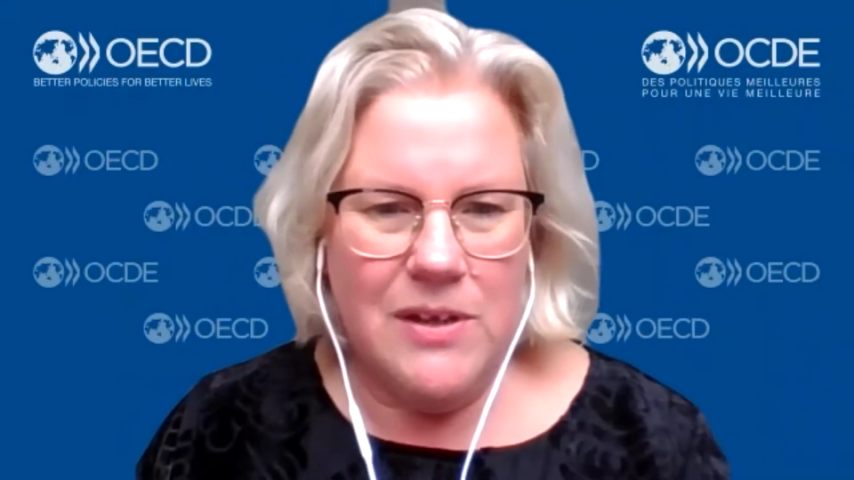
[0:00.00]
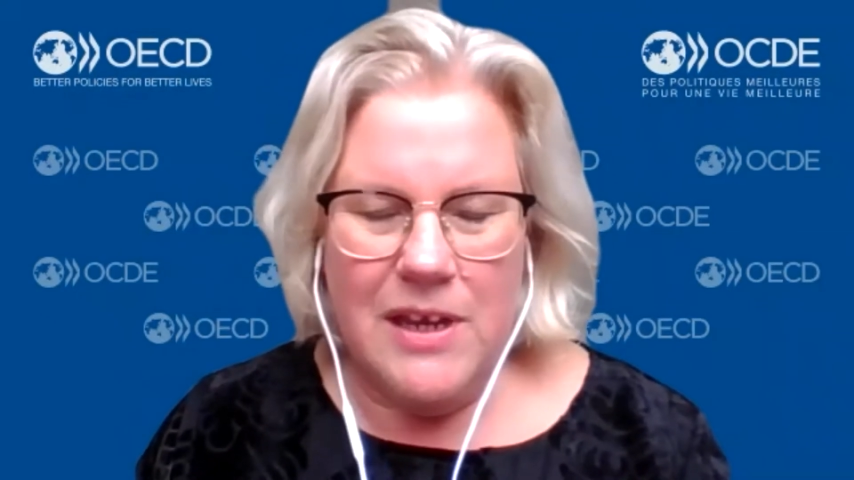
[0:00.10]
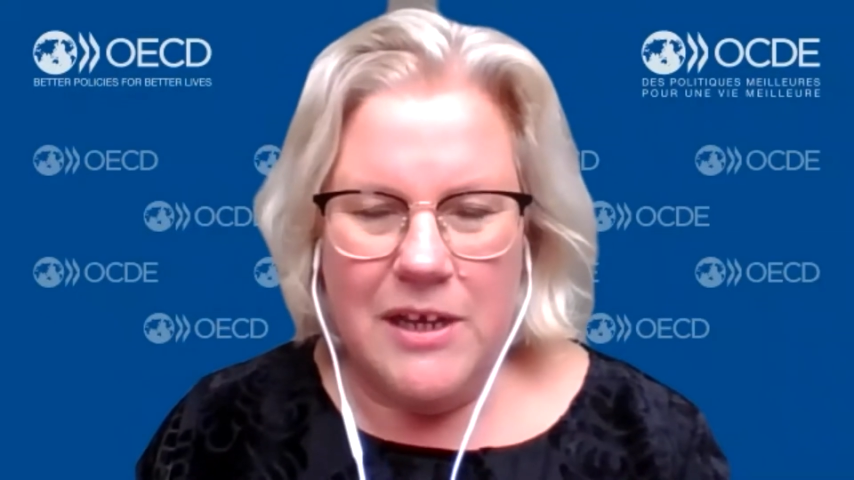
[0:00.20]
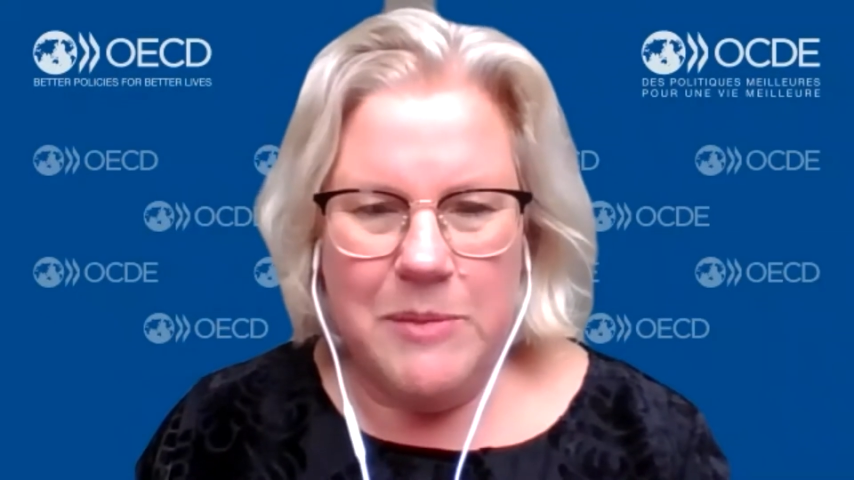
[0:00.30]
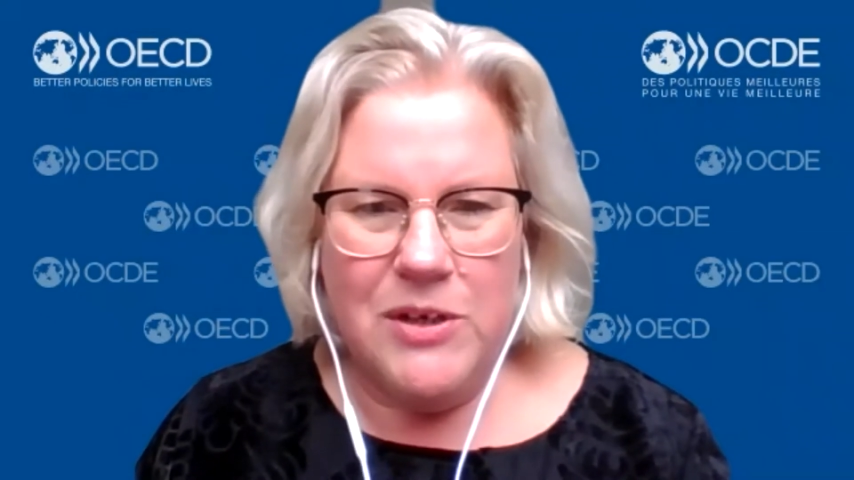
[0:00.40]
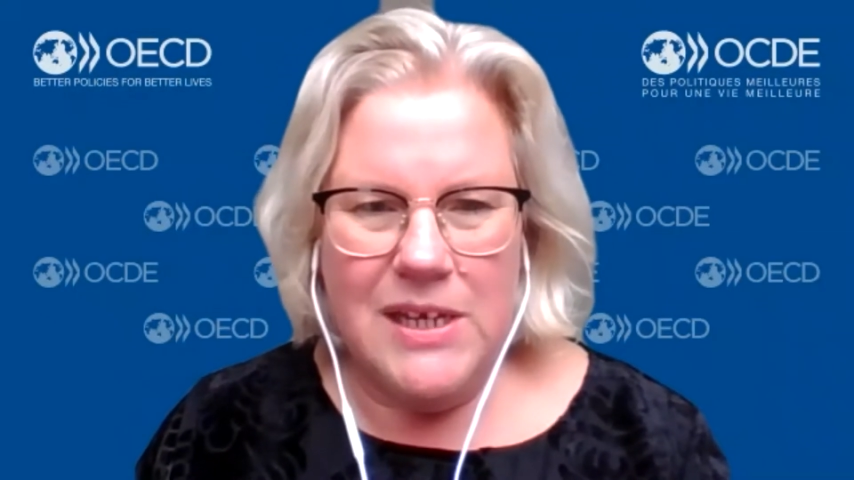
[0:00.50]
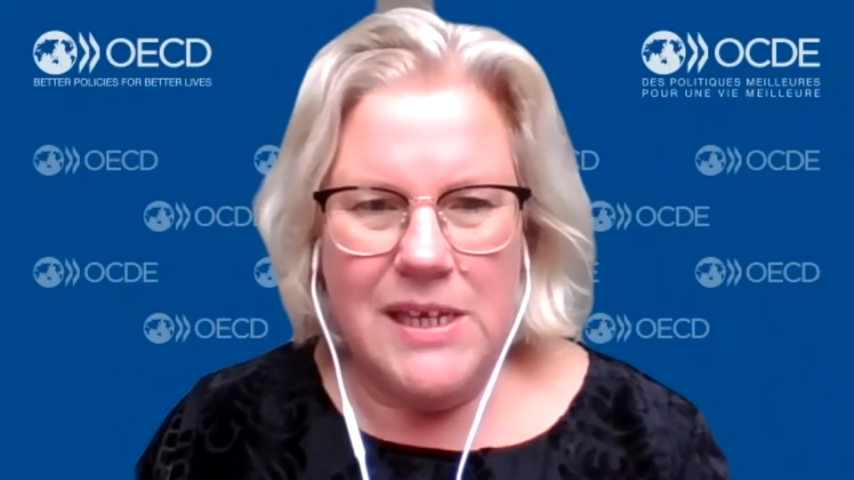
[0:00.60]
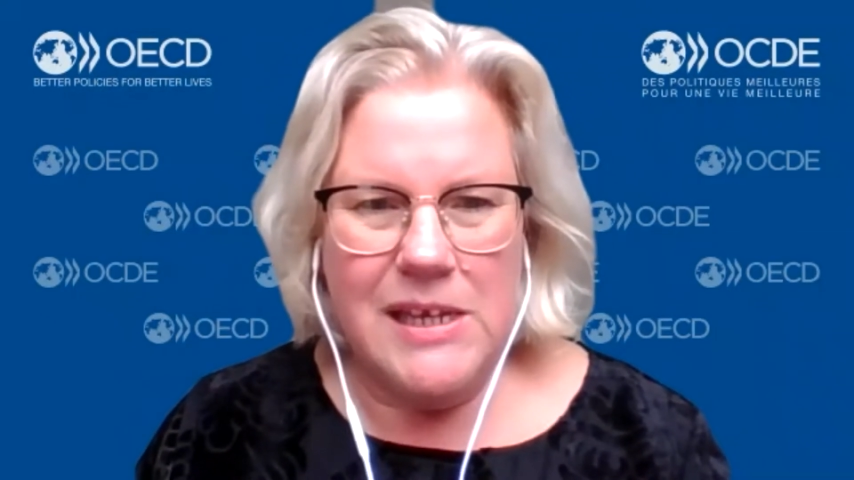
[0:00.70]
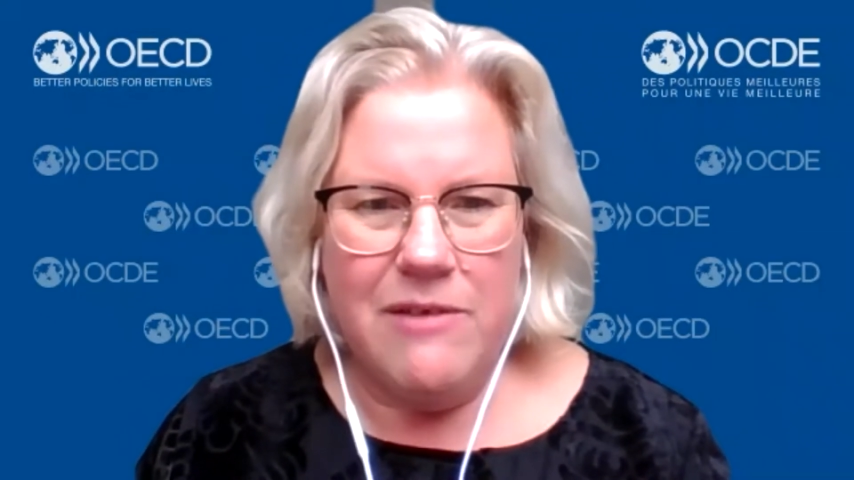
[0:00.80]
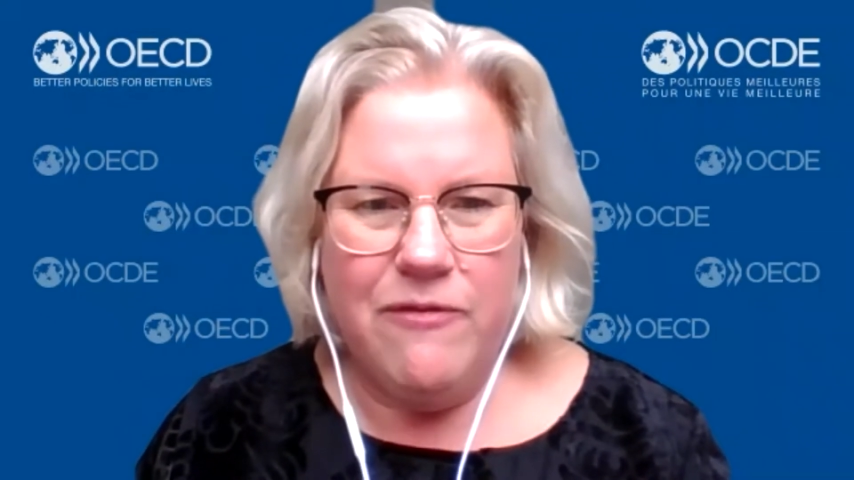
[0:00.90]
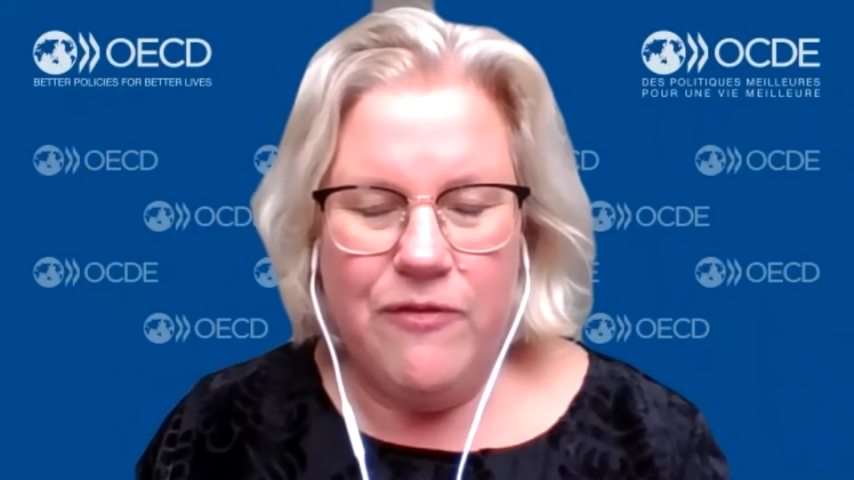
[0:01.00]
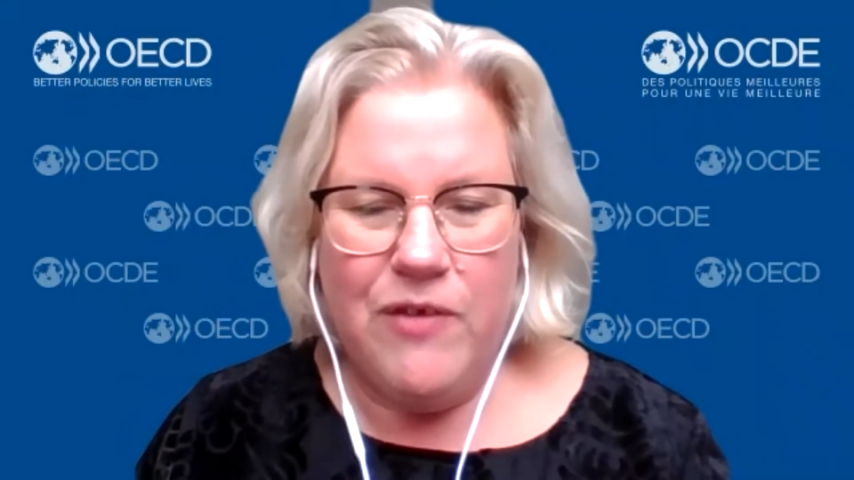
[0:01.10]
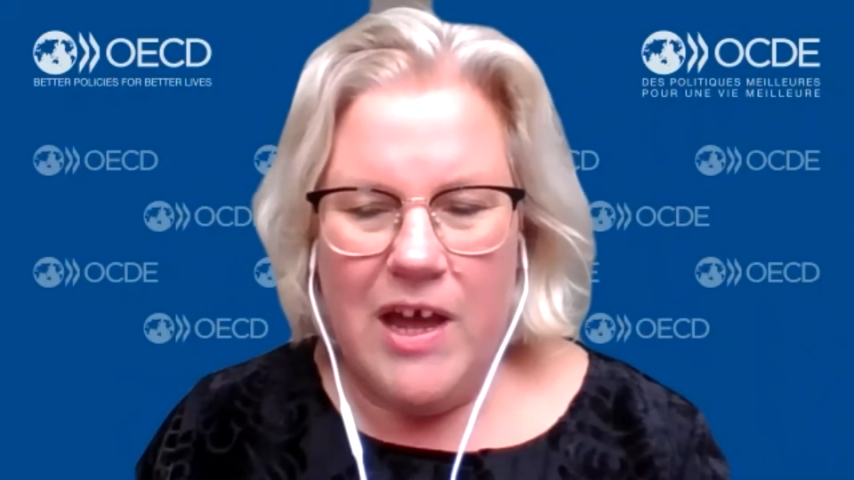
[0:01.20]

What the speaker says: expertise of